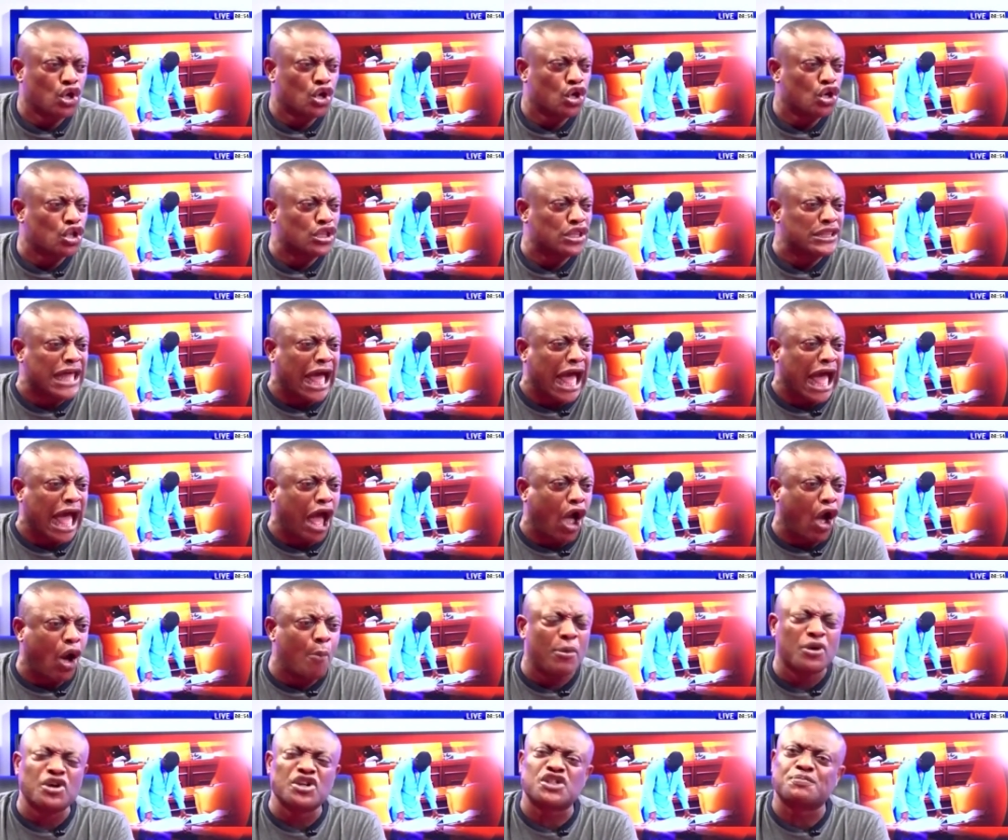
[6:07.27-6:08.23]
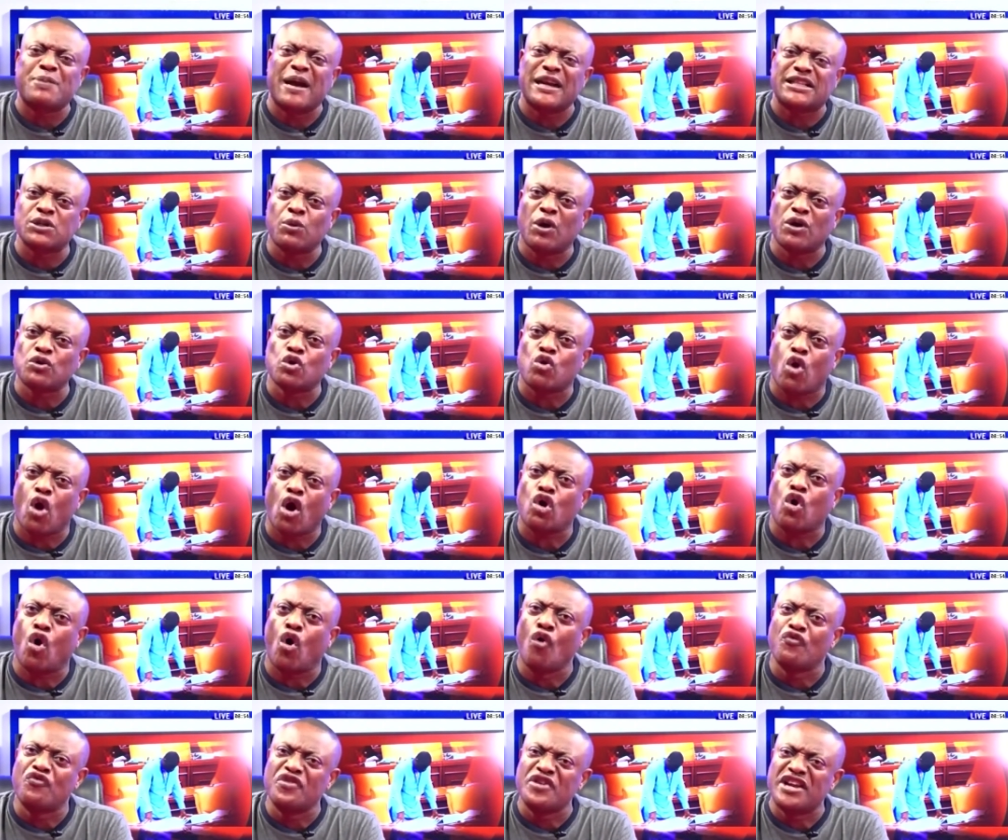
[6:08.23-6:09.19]
Now, no more respect what we call
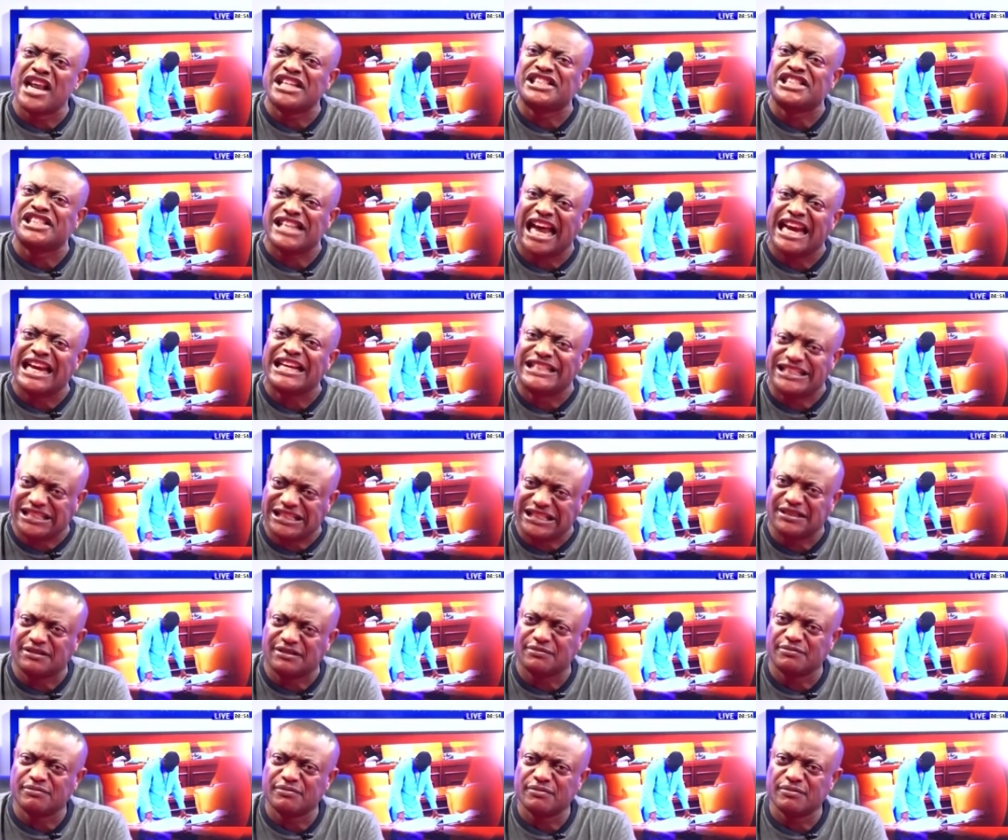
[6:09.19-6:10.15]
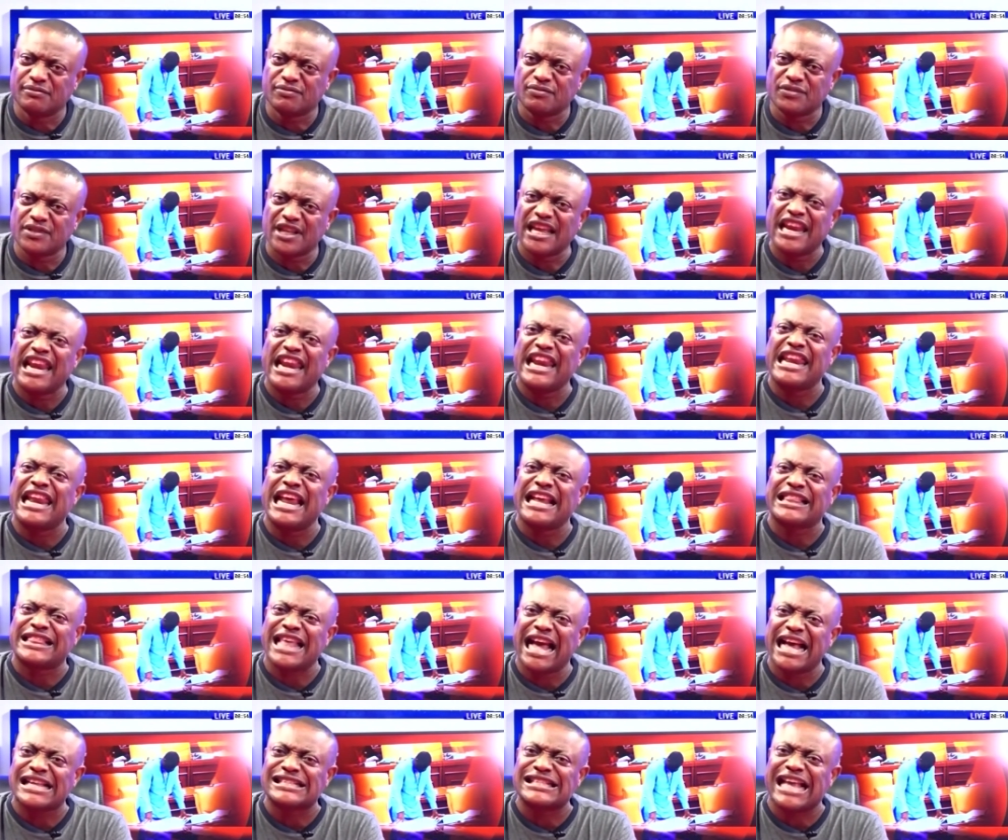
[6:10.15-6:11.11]
confidentiality.
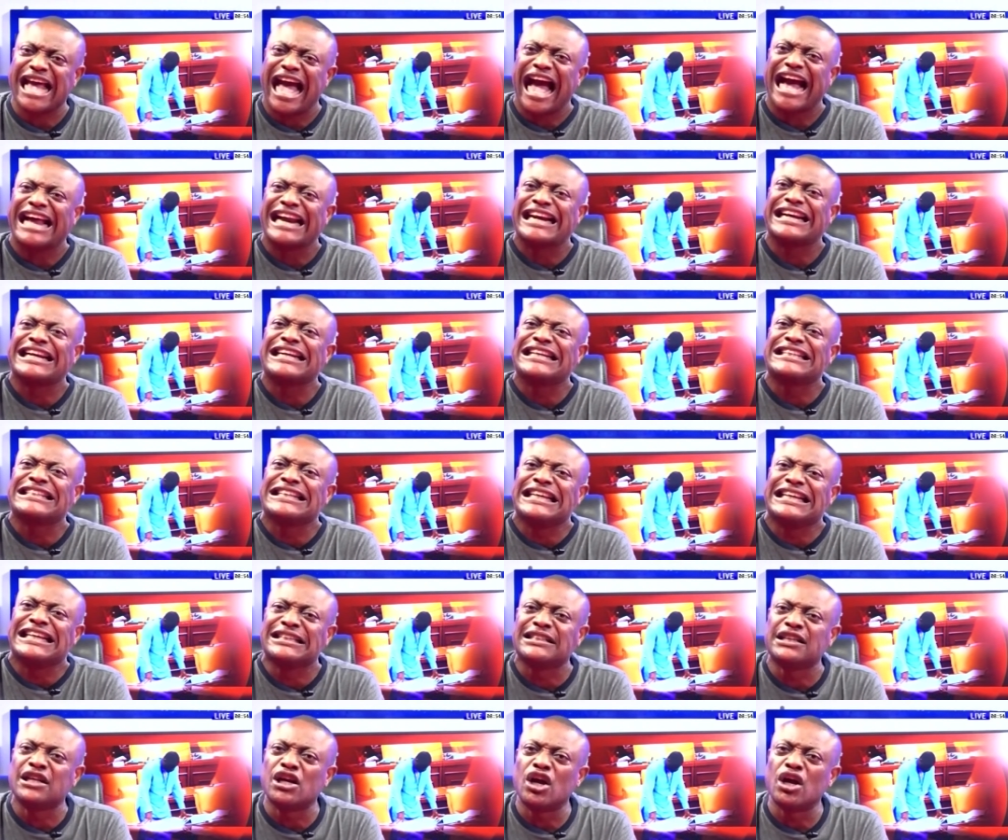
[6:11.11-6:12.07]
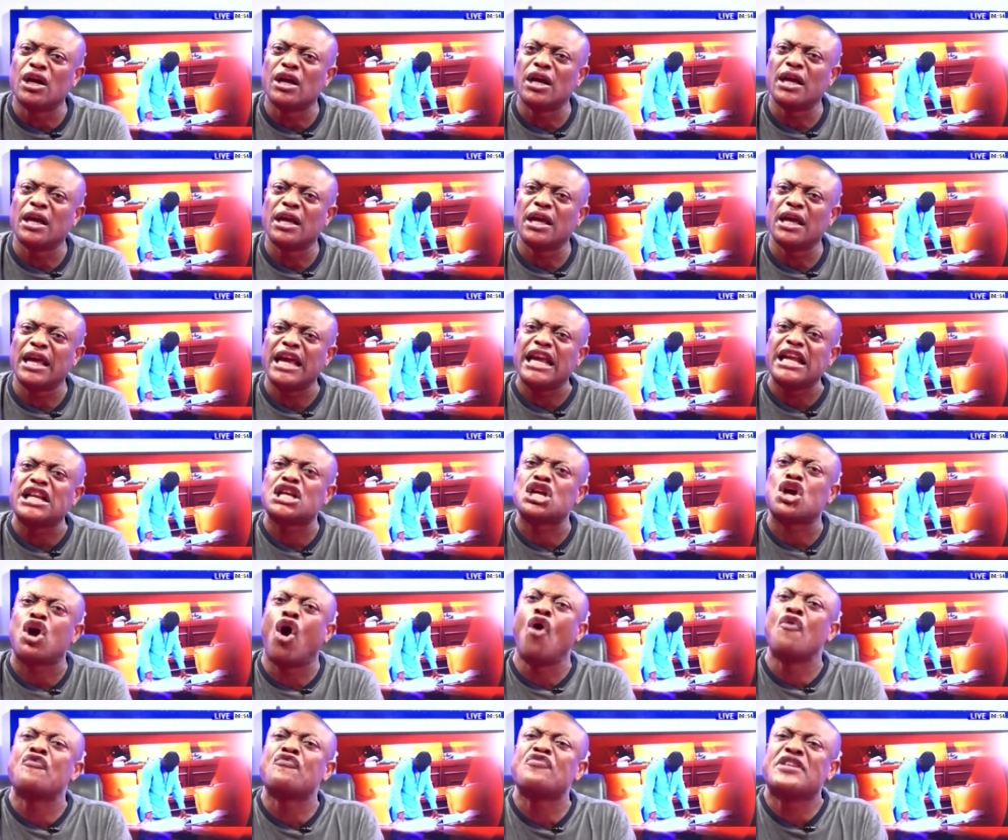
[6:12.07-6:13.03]
Letters are written in
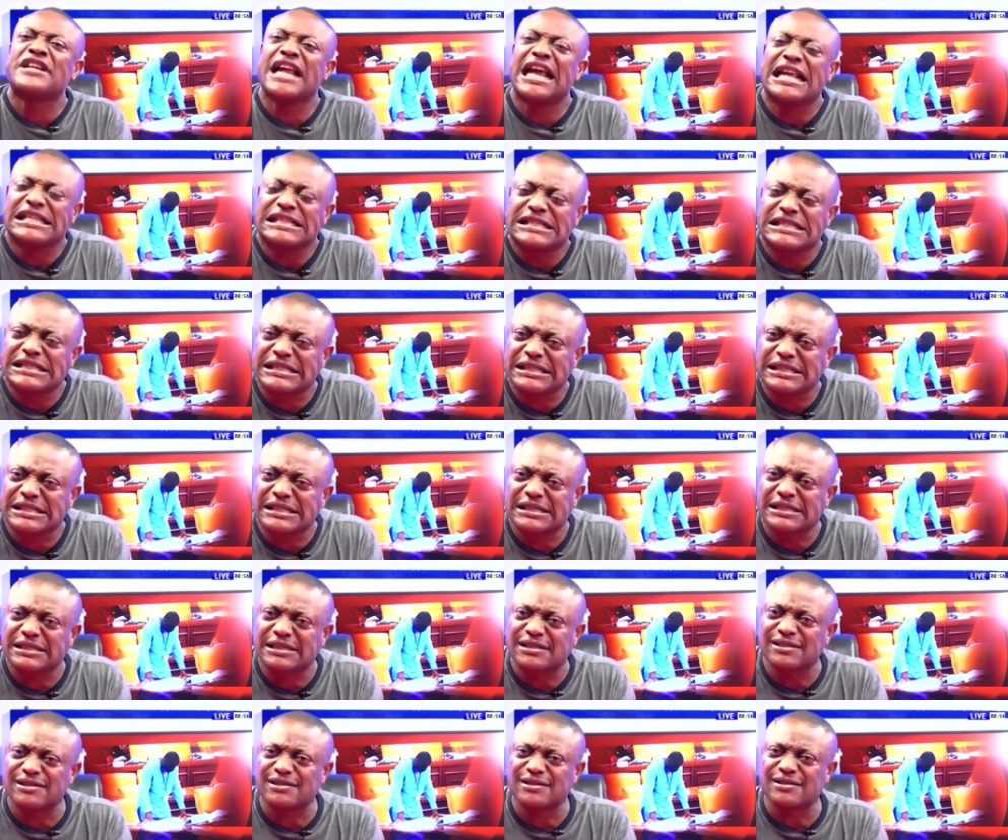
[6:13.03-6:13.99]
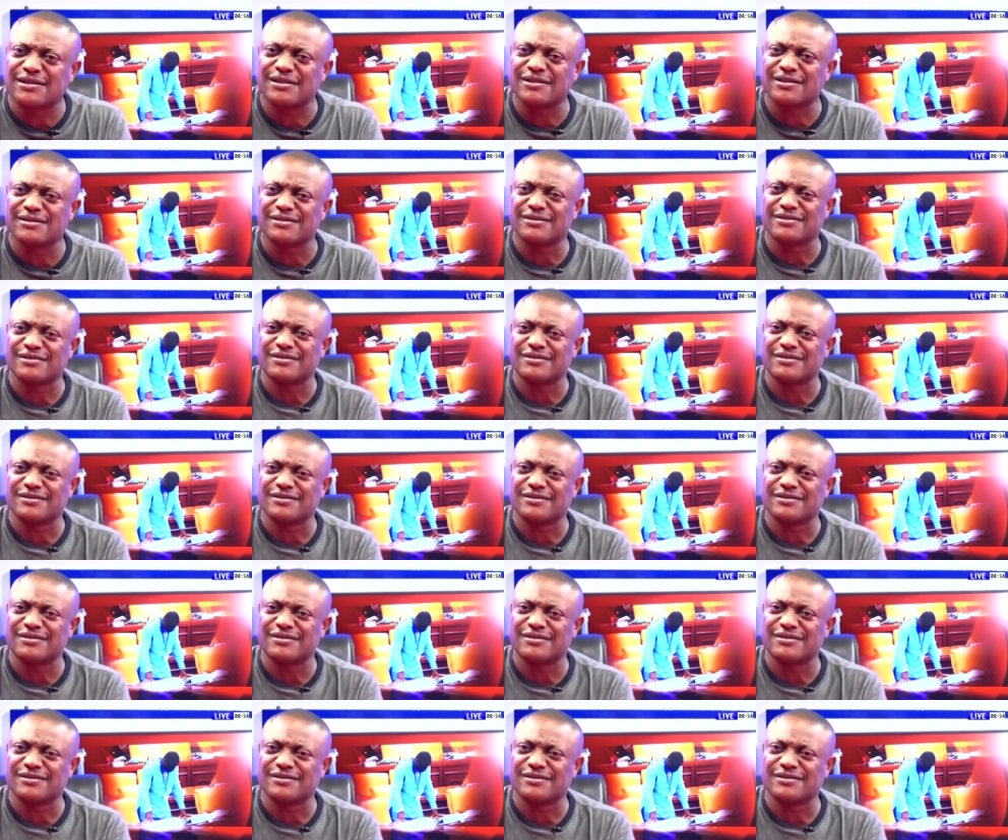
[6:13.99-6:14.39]
confidence.